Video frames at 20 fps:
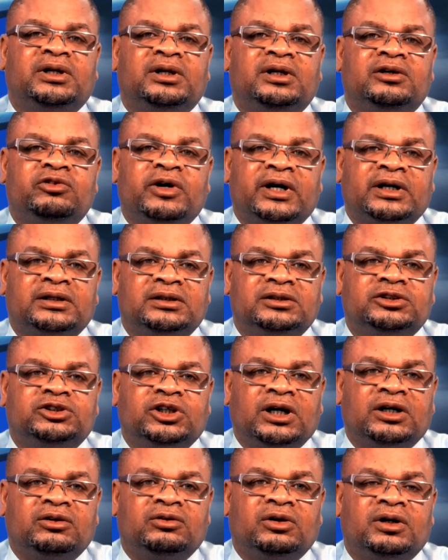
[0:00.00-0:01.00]
the Director
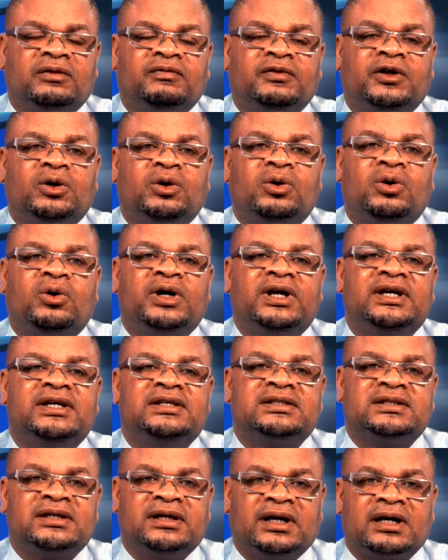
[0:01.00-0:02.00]
General of the
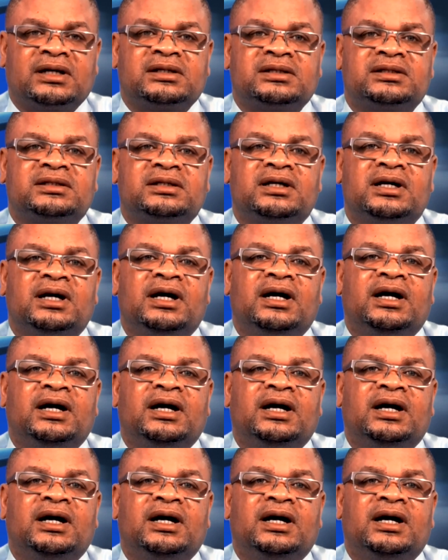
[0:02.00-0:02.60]
OECS